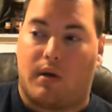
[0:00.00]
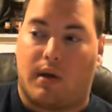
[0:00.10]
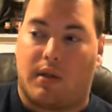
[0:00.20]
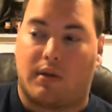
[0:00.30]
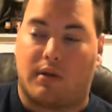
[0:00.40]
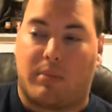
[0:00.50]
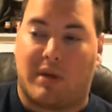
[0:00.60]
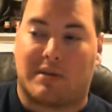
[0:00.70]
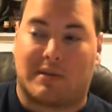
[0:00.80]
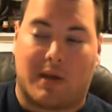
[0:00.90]
I think the
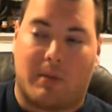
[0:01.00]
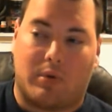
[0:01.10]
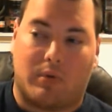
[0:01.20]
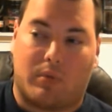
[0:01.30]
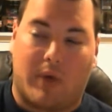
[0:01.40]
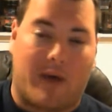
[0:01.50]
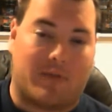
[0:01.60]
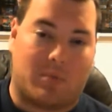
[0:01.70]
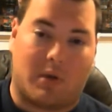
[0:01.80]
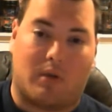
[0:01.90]
best example would
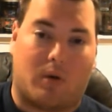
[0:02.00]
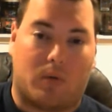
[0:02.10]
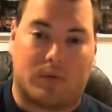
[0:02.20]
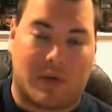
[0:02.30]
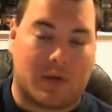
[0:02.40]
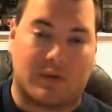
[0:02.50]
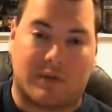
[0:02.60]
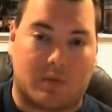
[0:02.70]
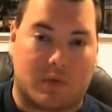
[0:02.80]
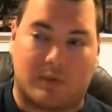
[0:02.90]
have to be the whole dinner
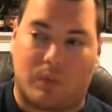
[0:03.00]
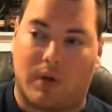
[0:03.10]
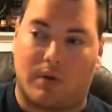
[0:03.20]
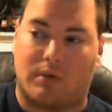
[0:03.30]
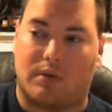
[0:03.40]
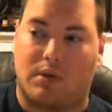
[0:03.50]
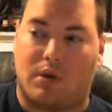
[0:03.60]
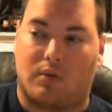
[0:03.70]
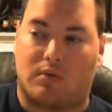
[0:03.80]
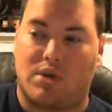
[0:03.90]
sequence when, you
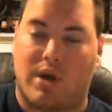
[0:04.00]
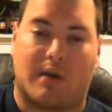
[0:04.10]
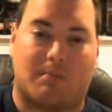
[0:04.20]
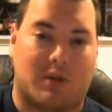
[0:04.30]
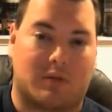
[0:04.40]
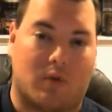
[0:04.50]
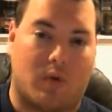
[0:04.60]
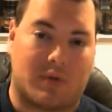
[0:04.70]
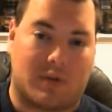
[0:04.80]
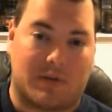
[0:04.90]
know, Jack meets
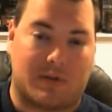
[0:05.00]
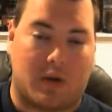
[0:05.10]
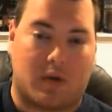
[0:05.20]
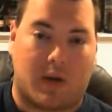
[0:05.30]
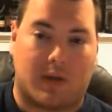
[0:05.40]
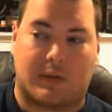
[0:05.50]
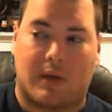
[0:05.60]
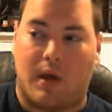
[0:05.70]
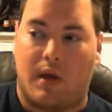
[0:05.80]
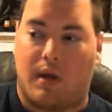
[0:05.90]
Rose at the staircase,
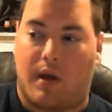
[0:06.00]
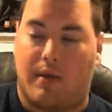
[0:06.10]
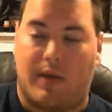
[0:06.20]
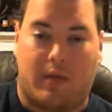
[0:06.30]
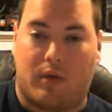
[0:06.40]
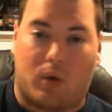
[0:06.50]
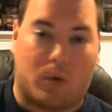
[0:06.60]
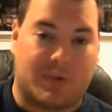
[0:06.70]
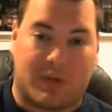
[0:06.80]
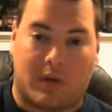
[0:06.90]
and then the
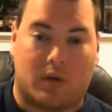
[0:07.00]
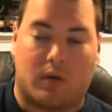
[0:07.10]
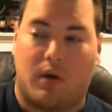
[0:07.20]
whole dinner.